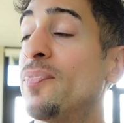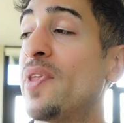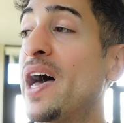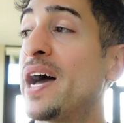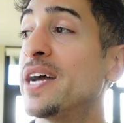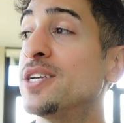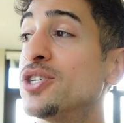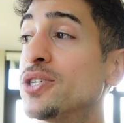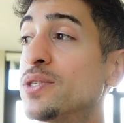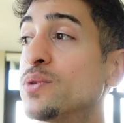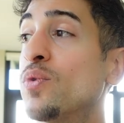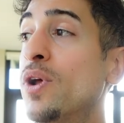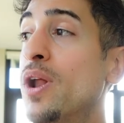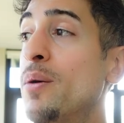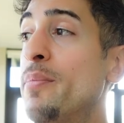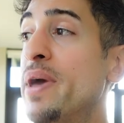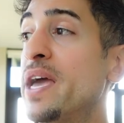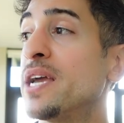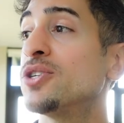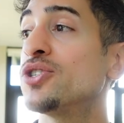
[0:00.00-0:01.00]
I just want to
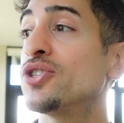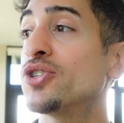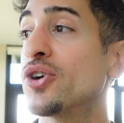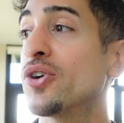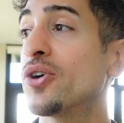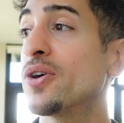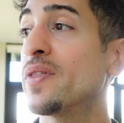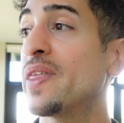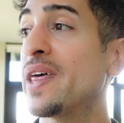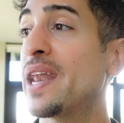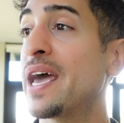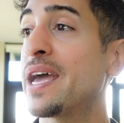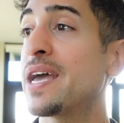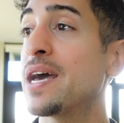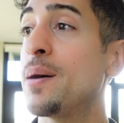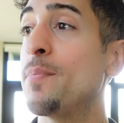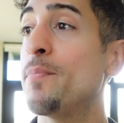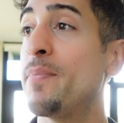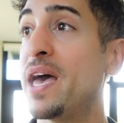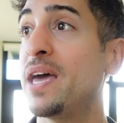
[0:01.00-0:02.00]
make sure that I
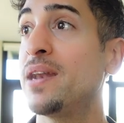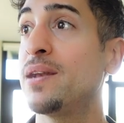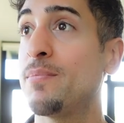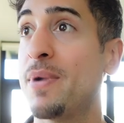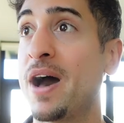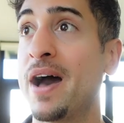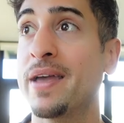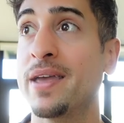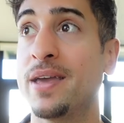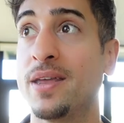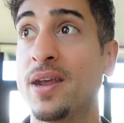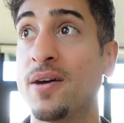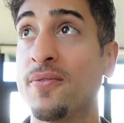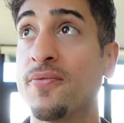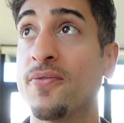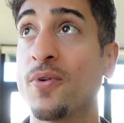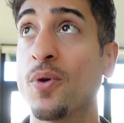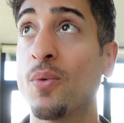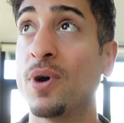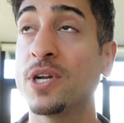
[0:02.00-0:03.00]
commend Mahi
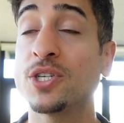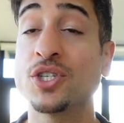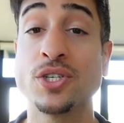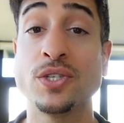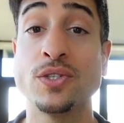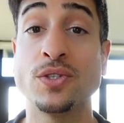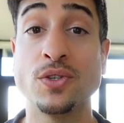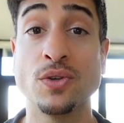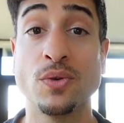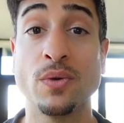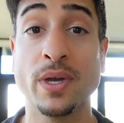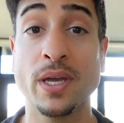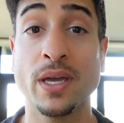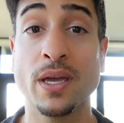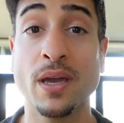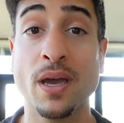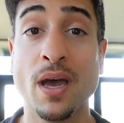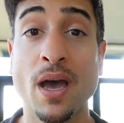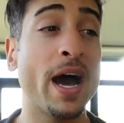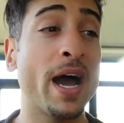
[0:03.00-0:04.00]
enough for what she's
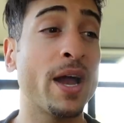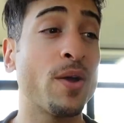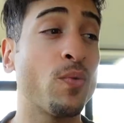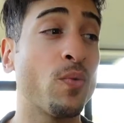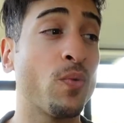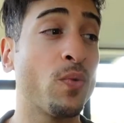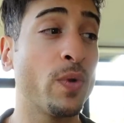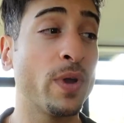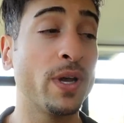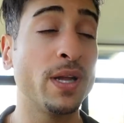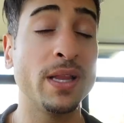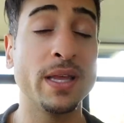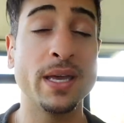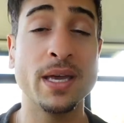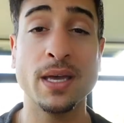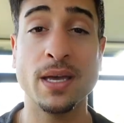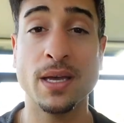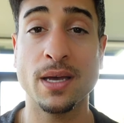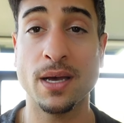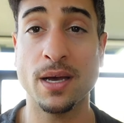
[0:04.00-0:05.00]
doing. I
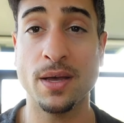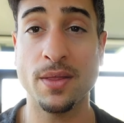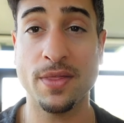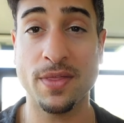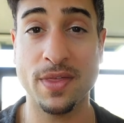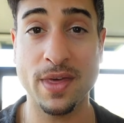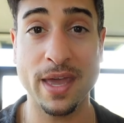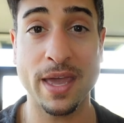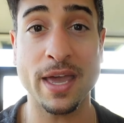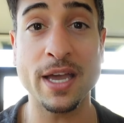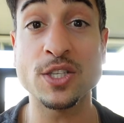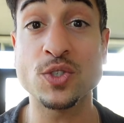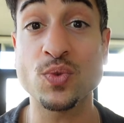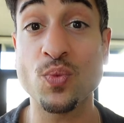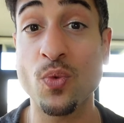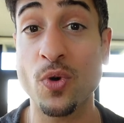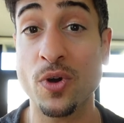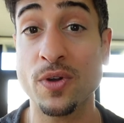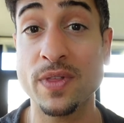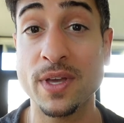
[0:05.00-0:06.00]
really think it's
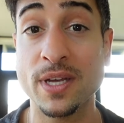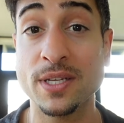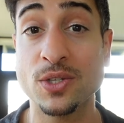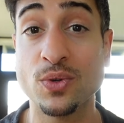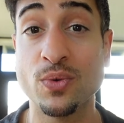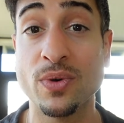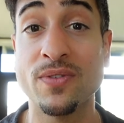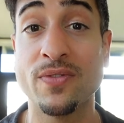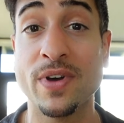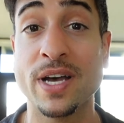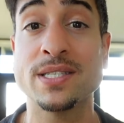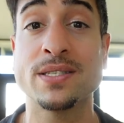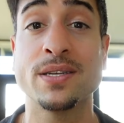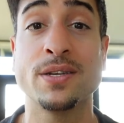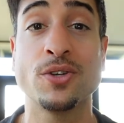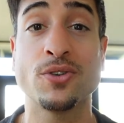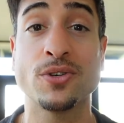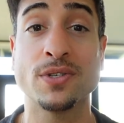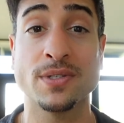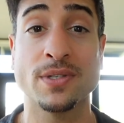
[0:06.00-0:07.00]
worth it to invest in
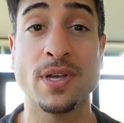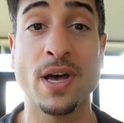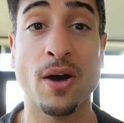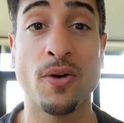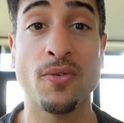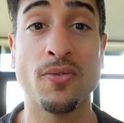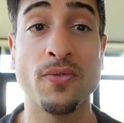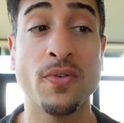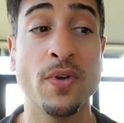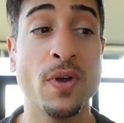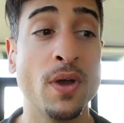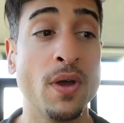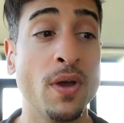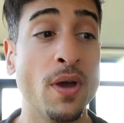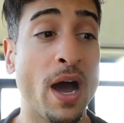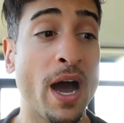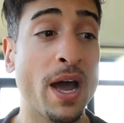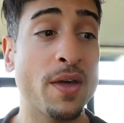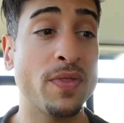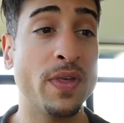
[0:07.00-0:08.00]
yourself.
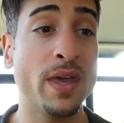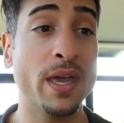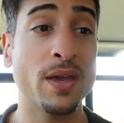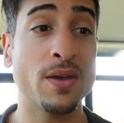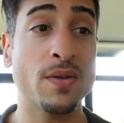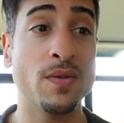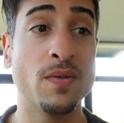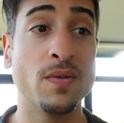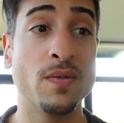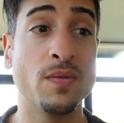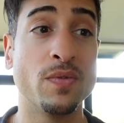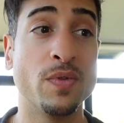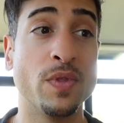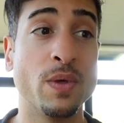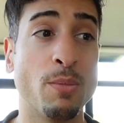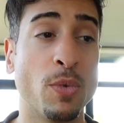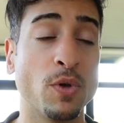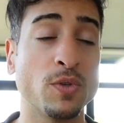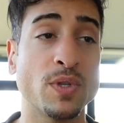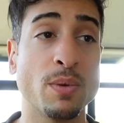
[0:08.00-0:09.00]
I think the
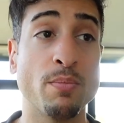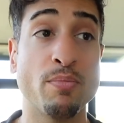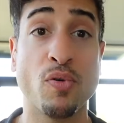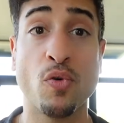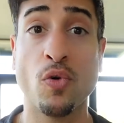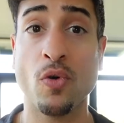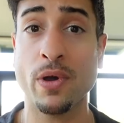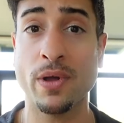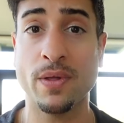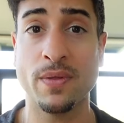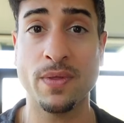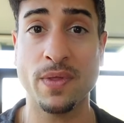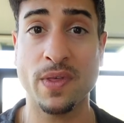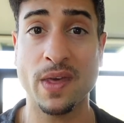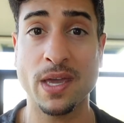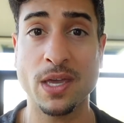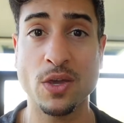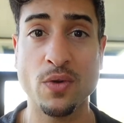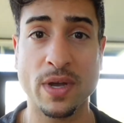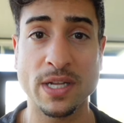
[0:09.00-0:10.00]
most important
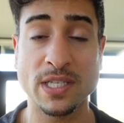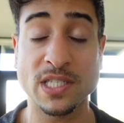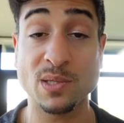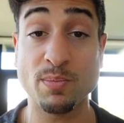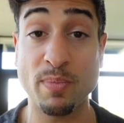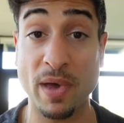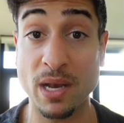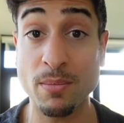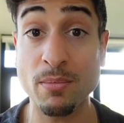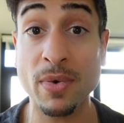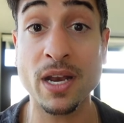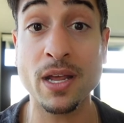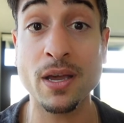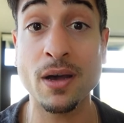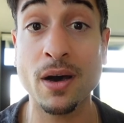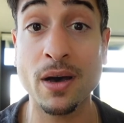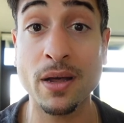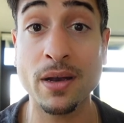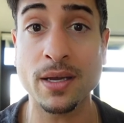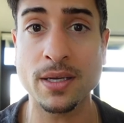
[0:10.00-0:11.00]
thing you can spend money
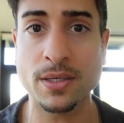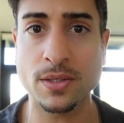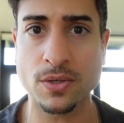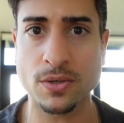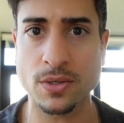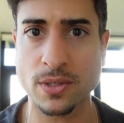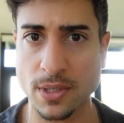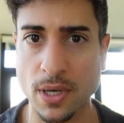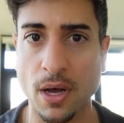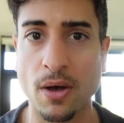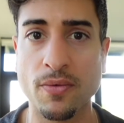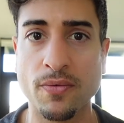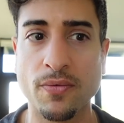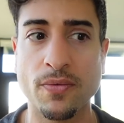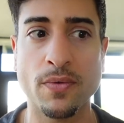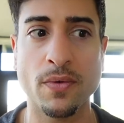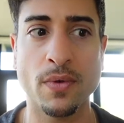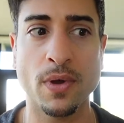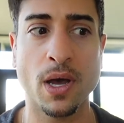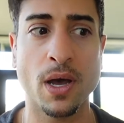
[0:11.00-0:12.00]
on is
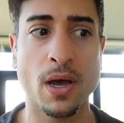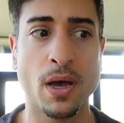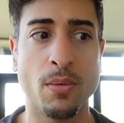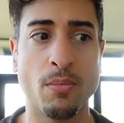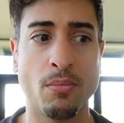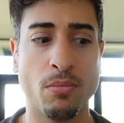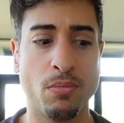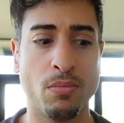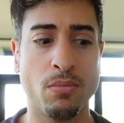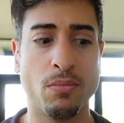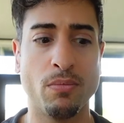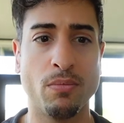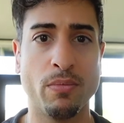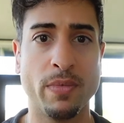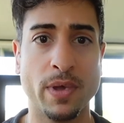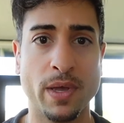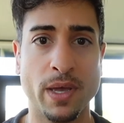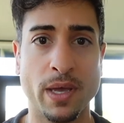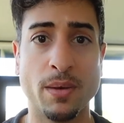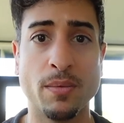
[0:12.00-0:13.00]
yourself um,
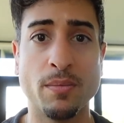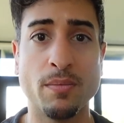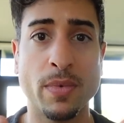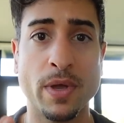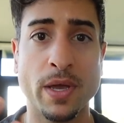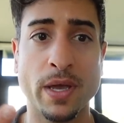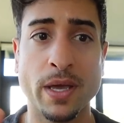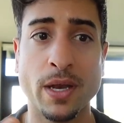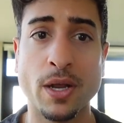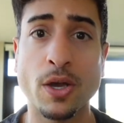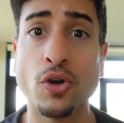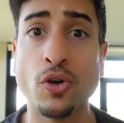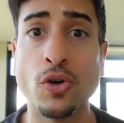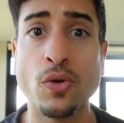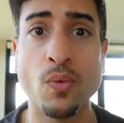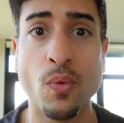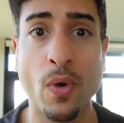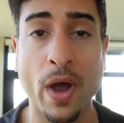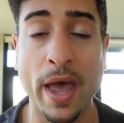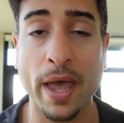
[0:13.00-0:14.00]
in in a good
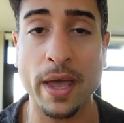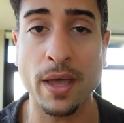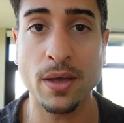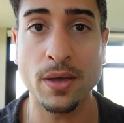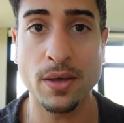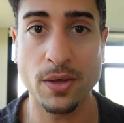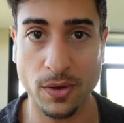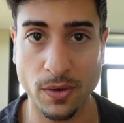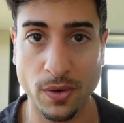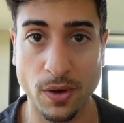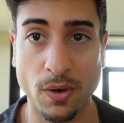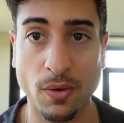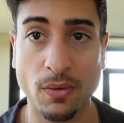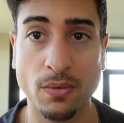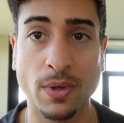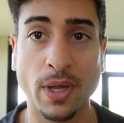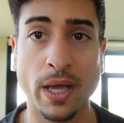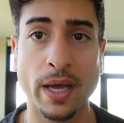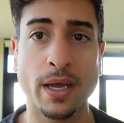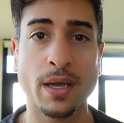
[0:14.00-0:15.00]
way, you know,
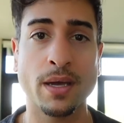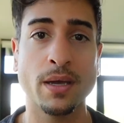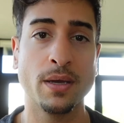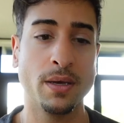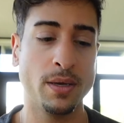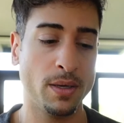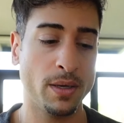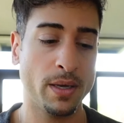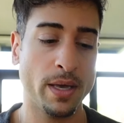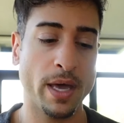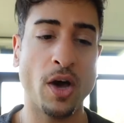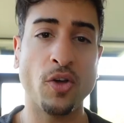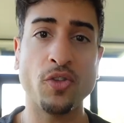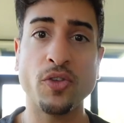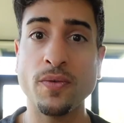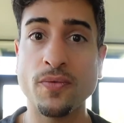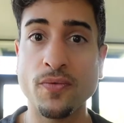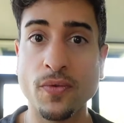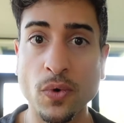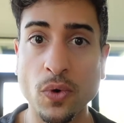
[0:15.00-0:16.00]
like
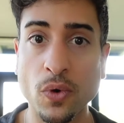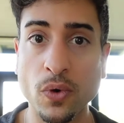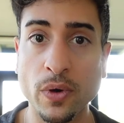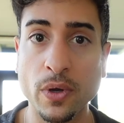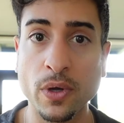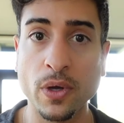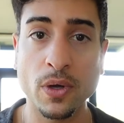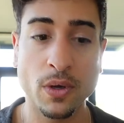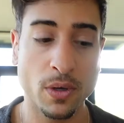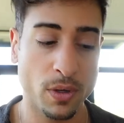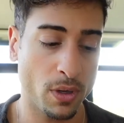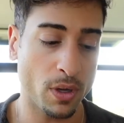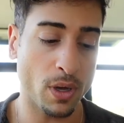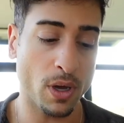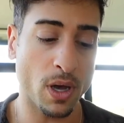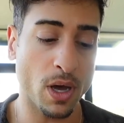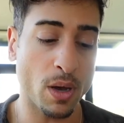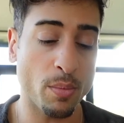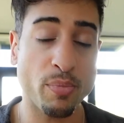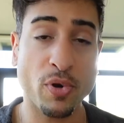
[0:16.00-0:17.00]
healthy food,
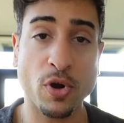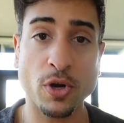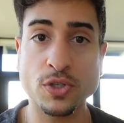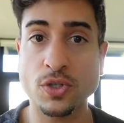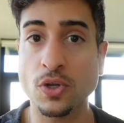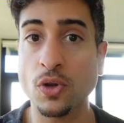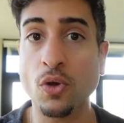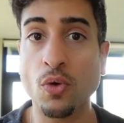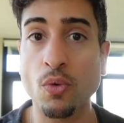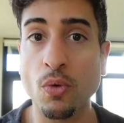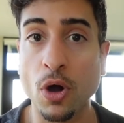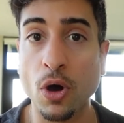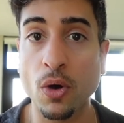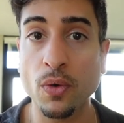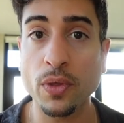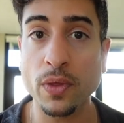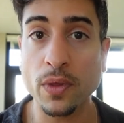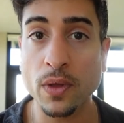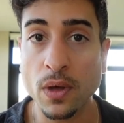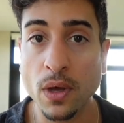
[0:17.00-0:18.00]
uh, personal
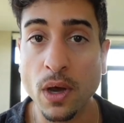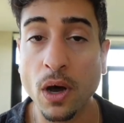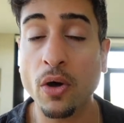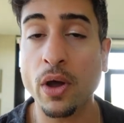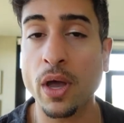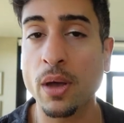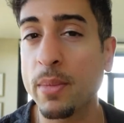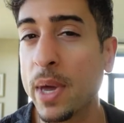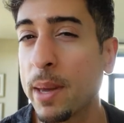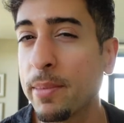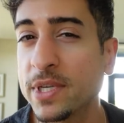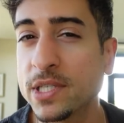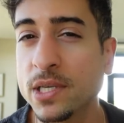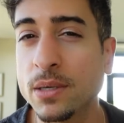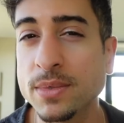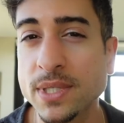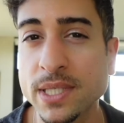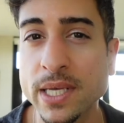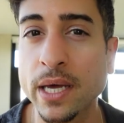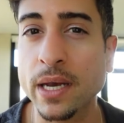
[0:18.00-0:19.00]
growth, okay, maybe
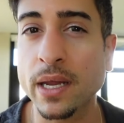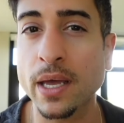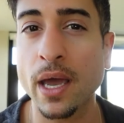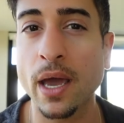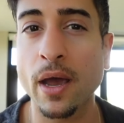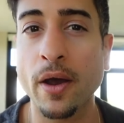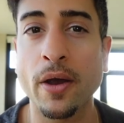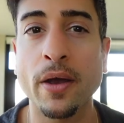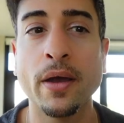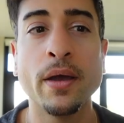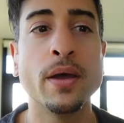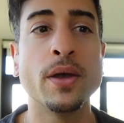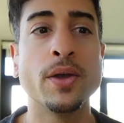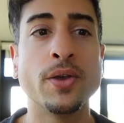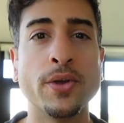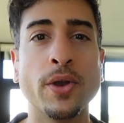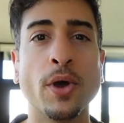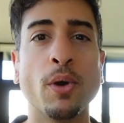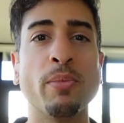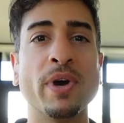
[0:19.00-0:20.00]
some skincare,
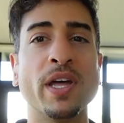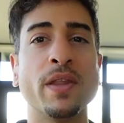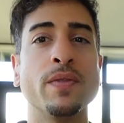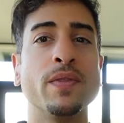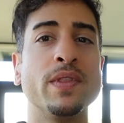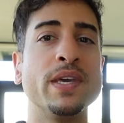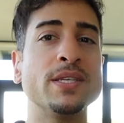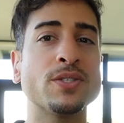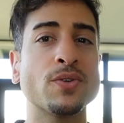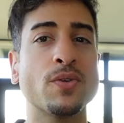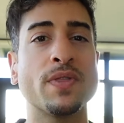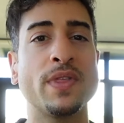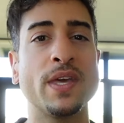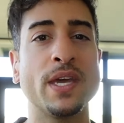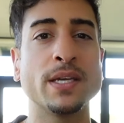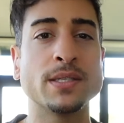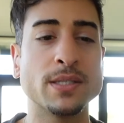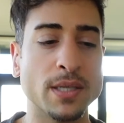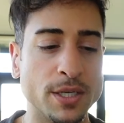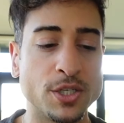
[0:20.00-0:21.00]
you know, but these are
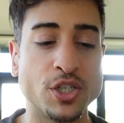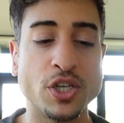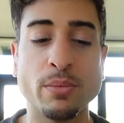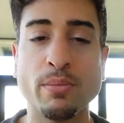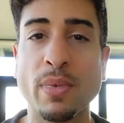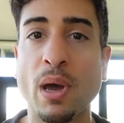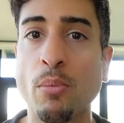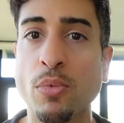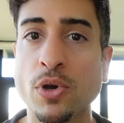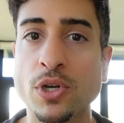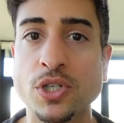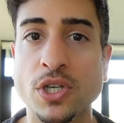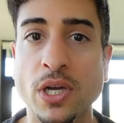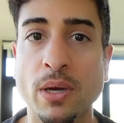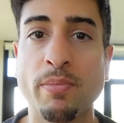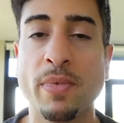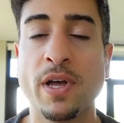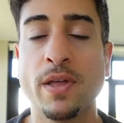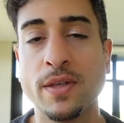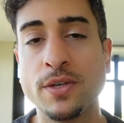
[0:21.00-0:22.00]
things, a gym
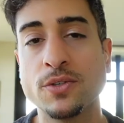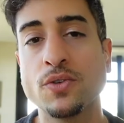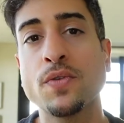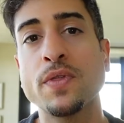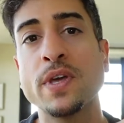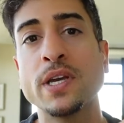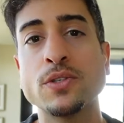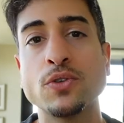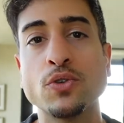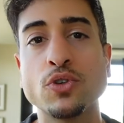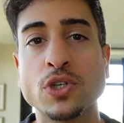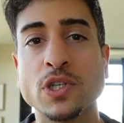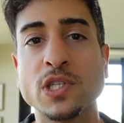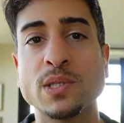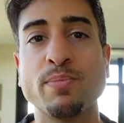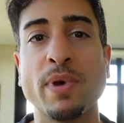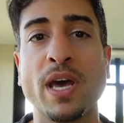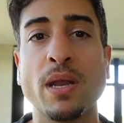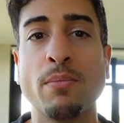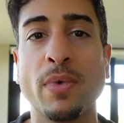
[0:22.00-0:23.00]
membership, these are things you should
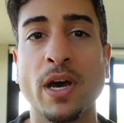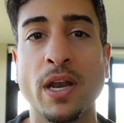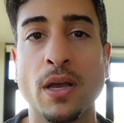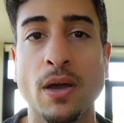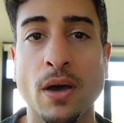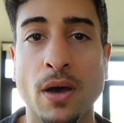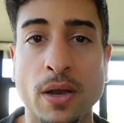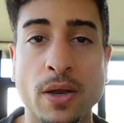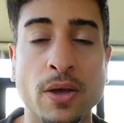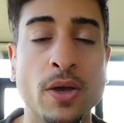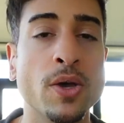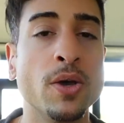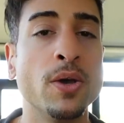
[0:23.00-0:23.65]
spend money on.